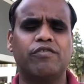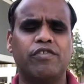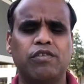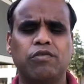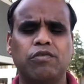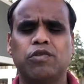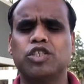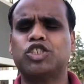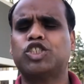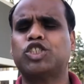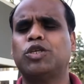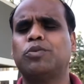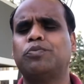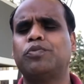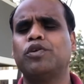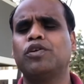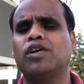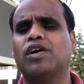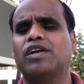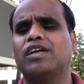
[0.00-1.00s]
We worship
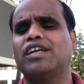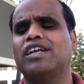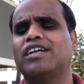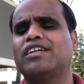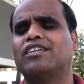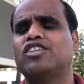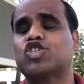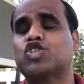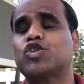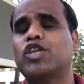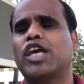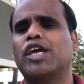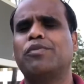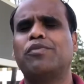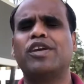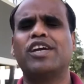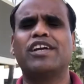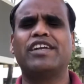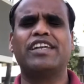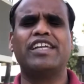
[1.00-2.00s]
you, Lord. Let this day
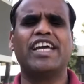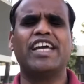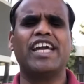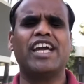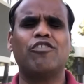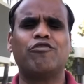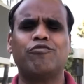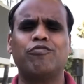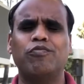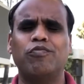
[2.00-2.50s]
be a day of